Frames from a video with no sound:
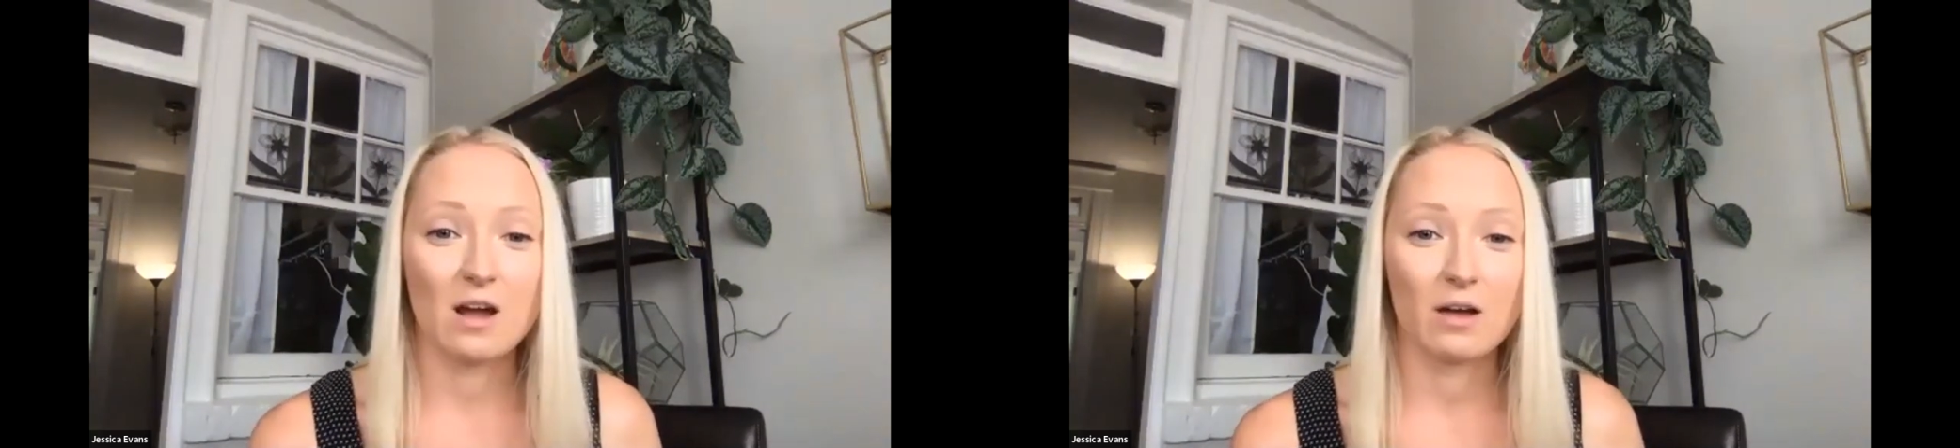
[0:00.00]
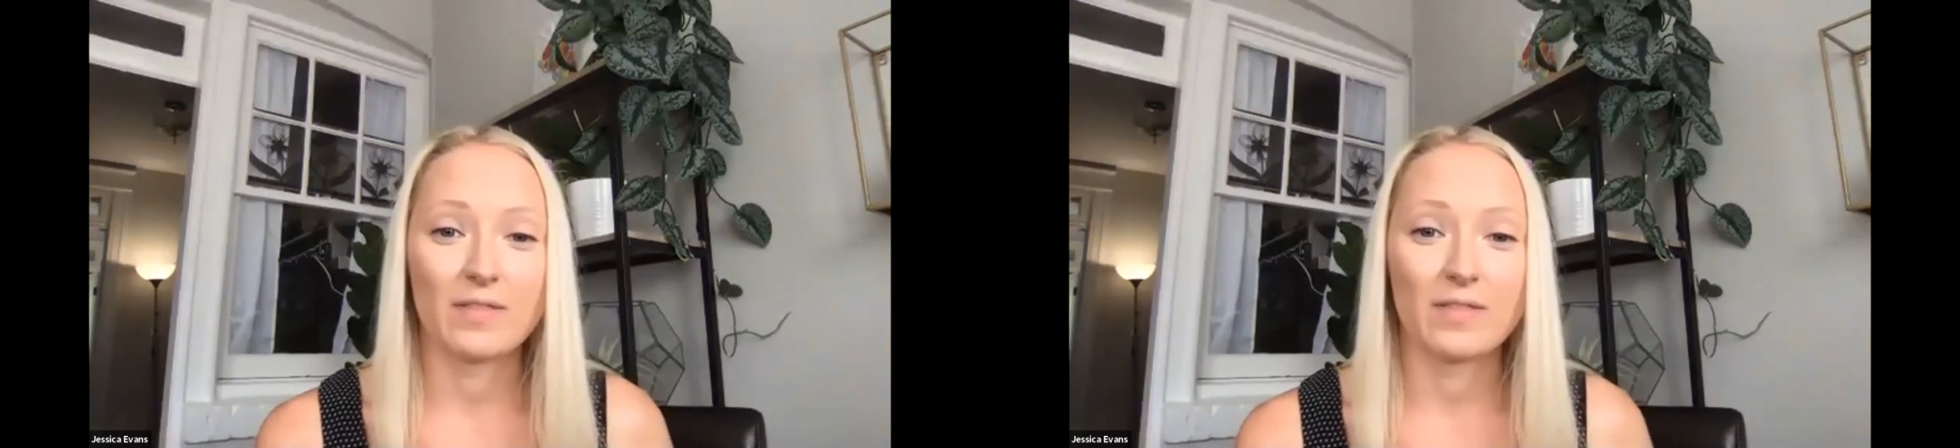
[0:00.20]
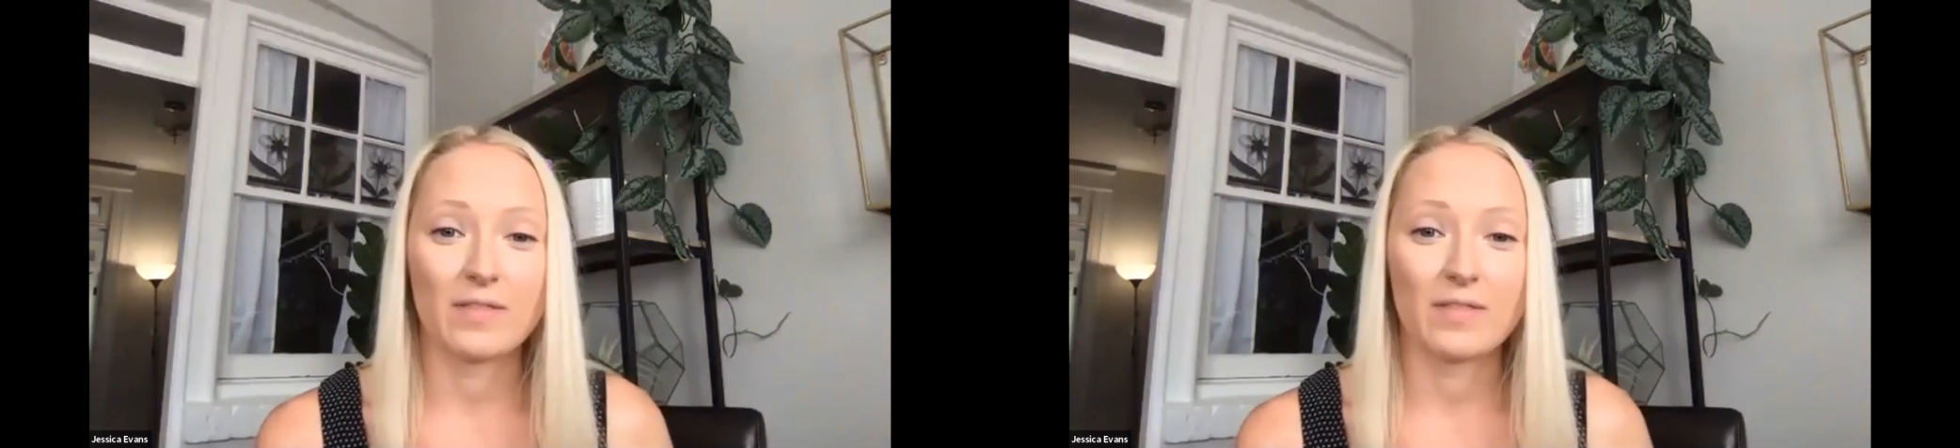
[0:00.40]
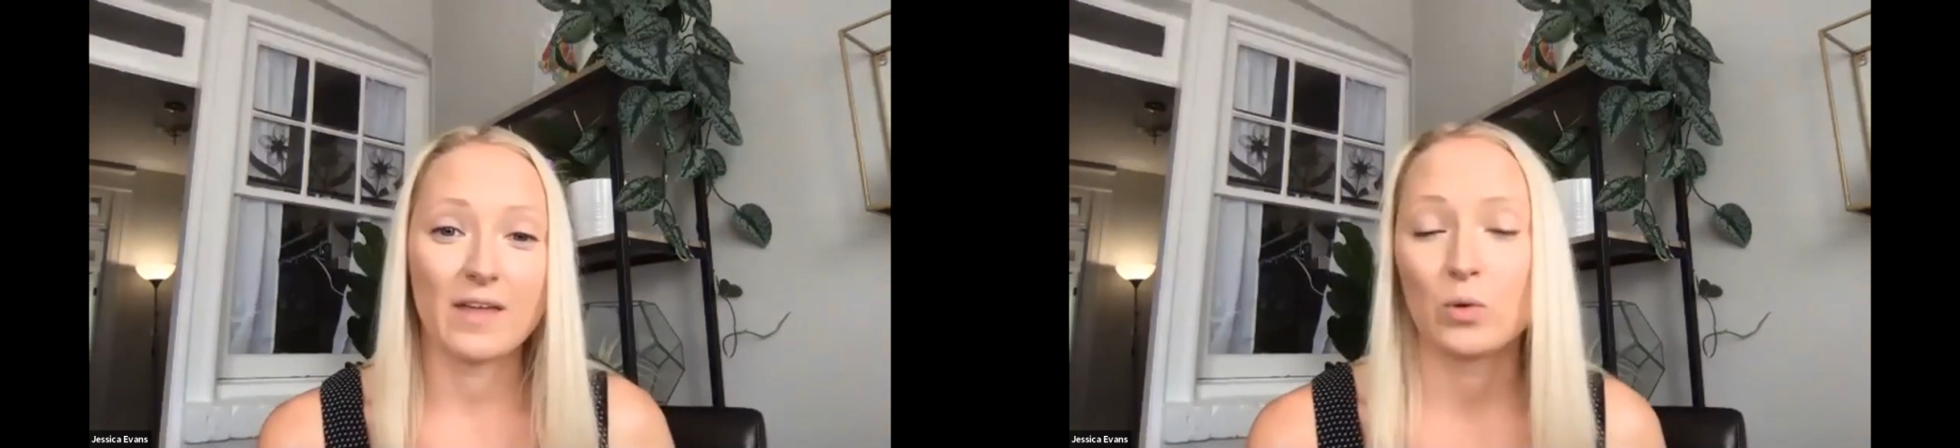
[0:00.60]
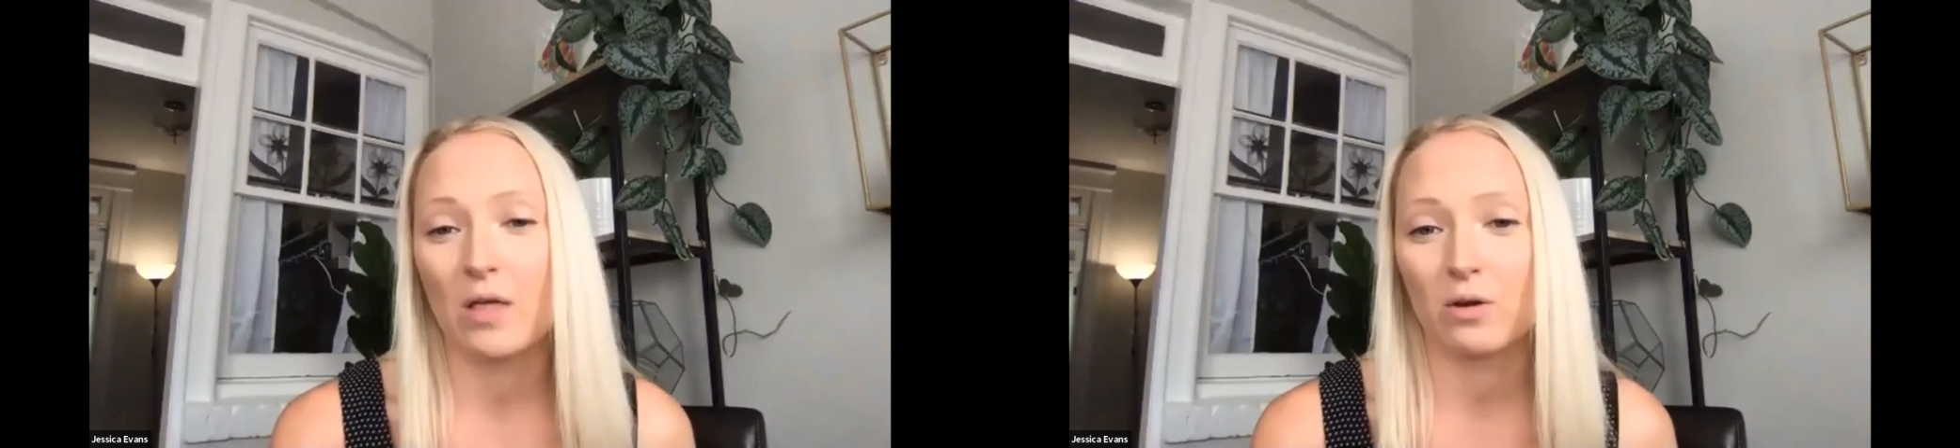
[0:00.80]

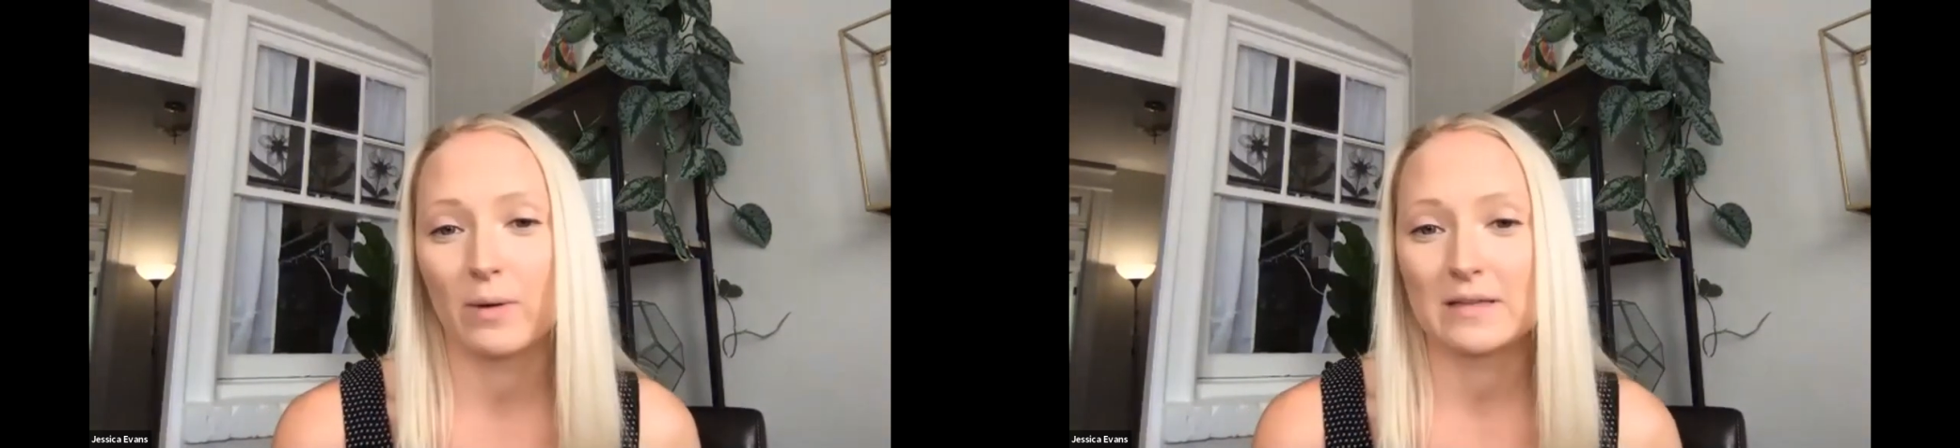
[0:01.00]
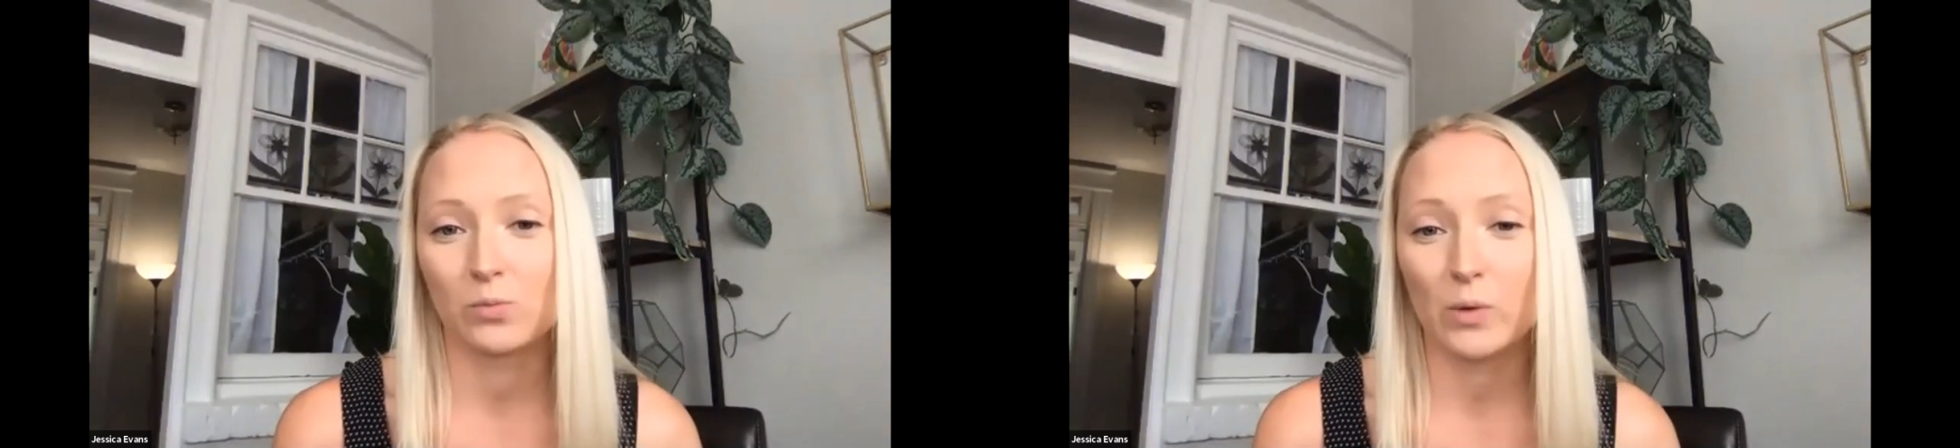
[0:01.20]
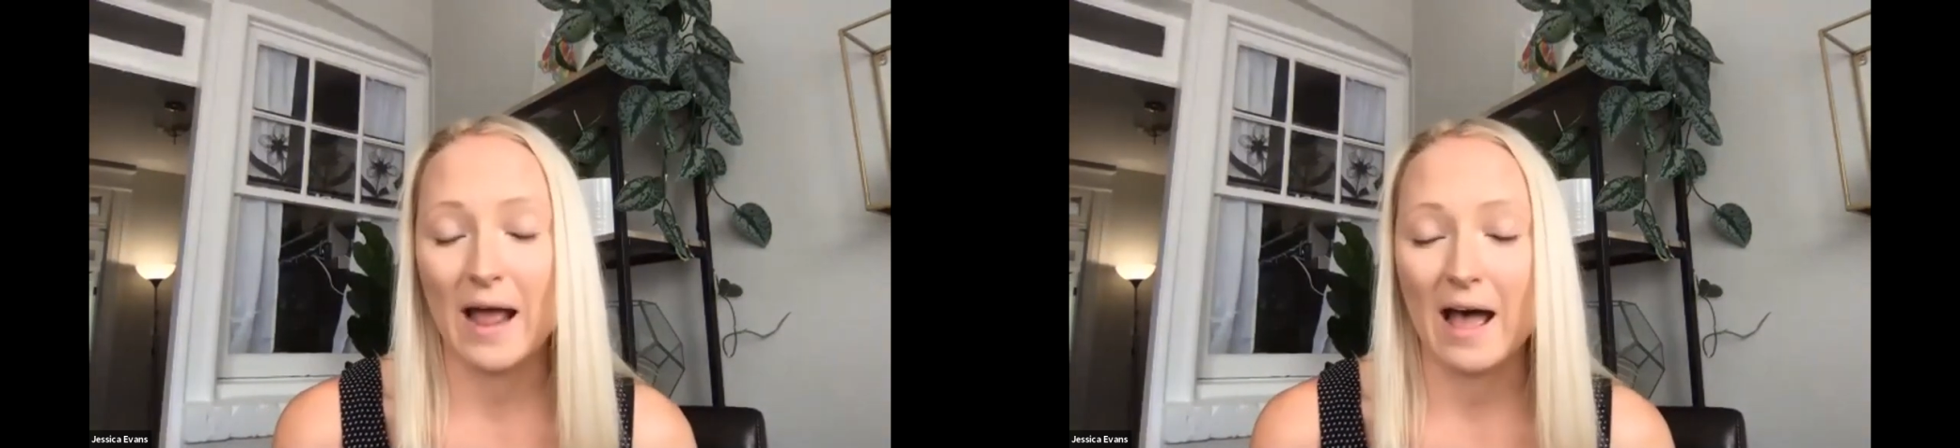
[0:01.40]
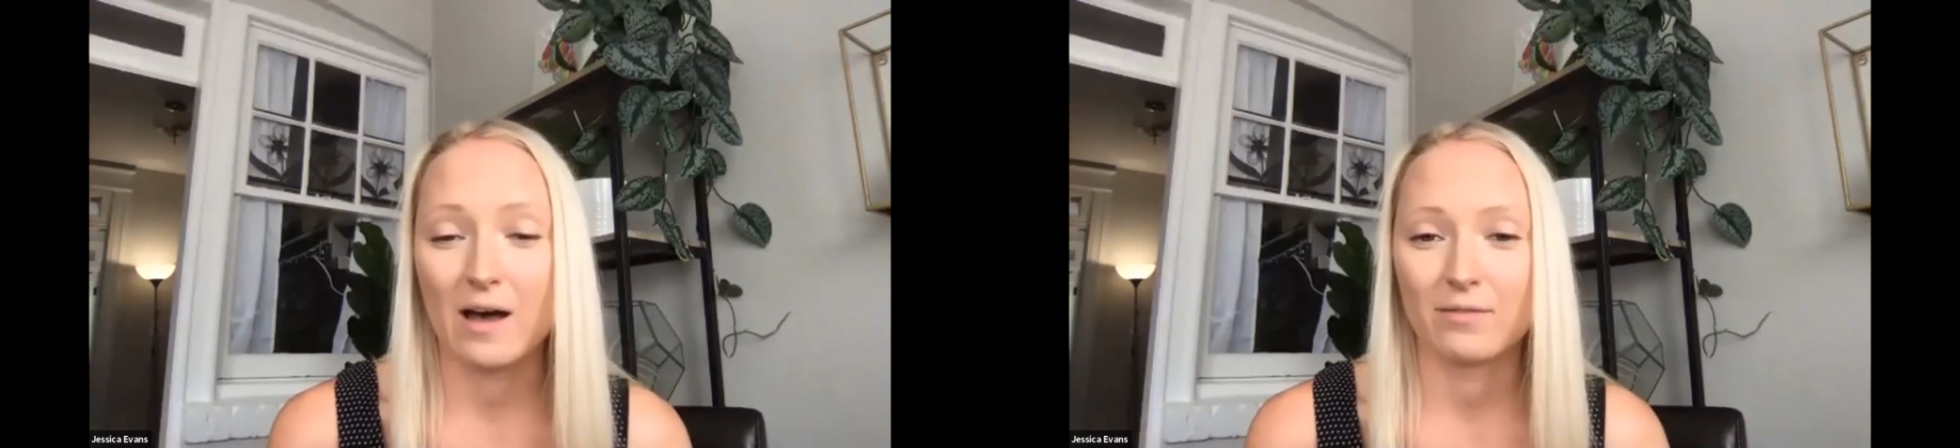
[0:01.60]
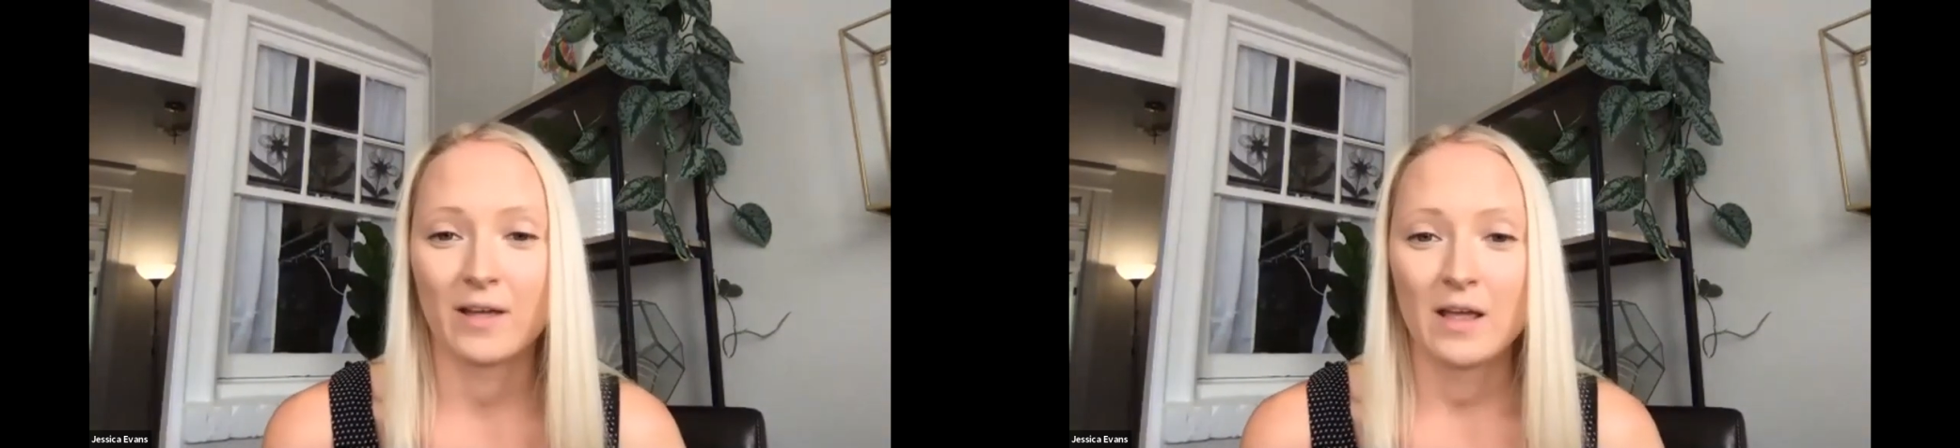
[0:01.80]
than we otherwise
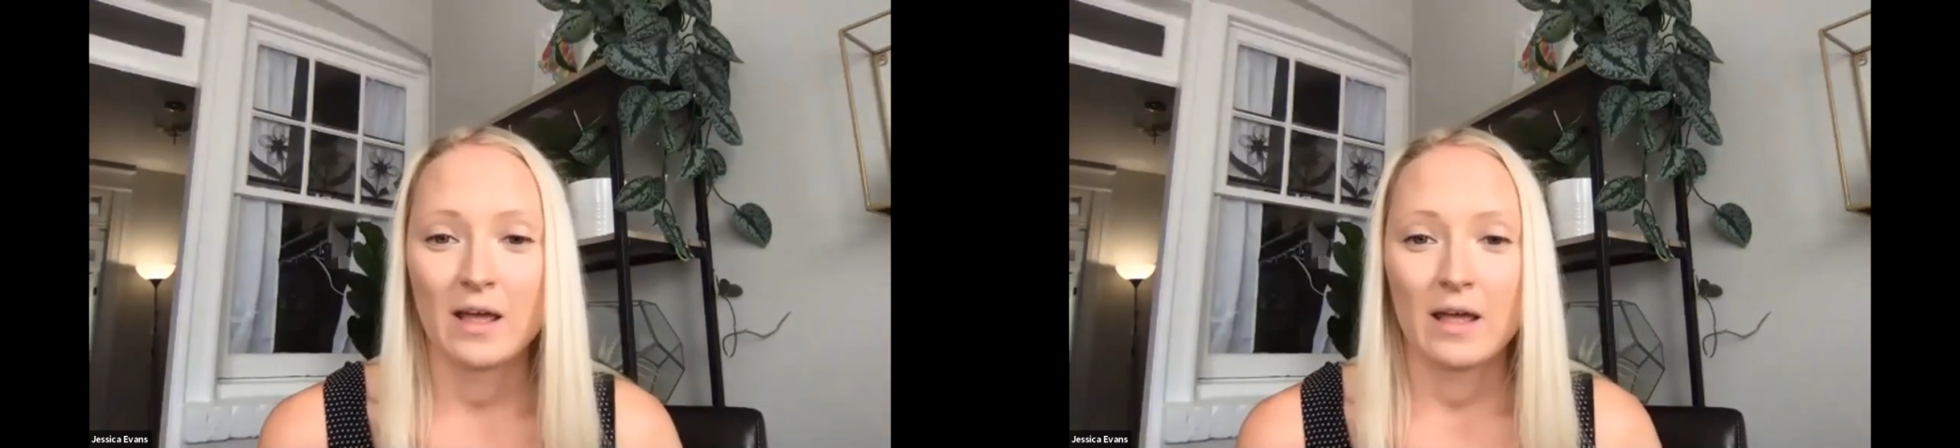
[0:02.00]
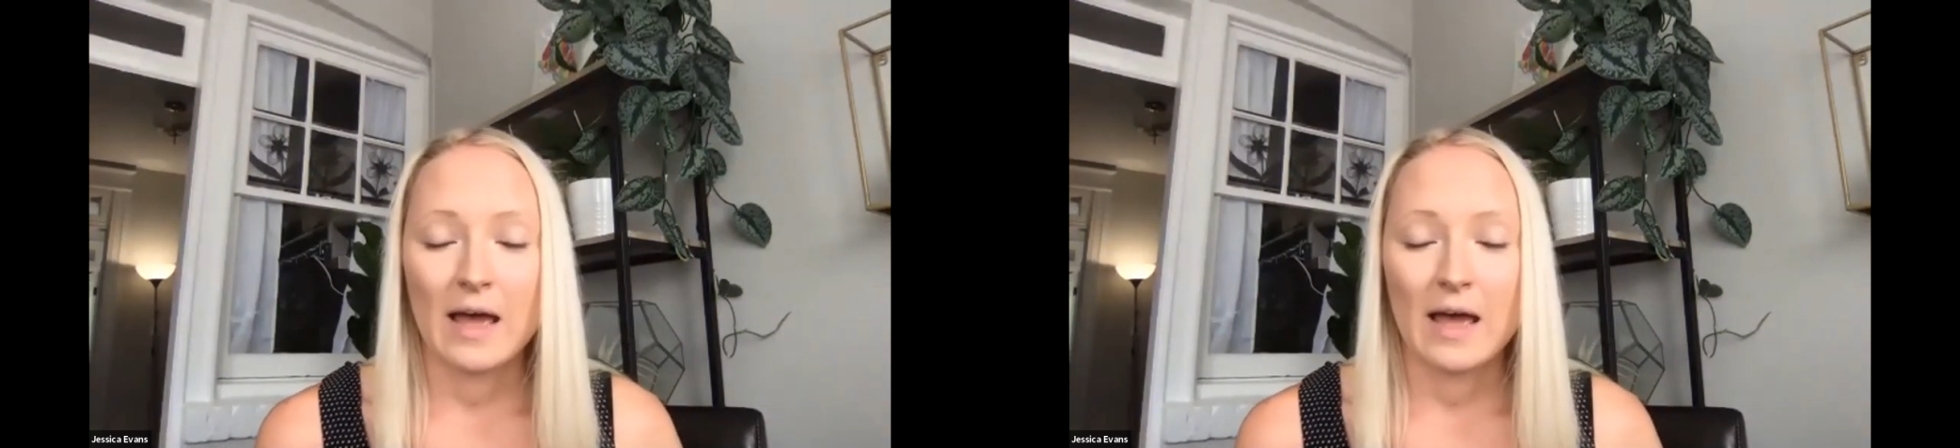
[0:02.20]
would have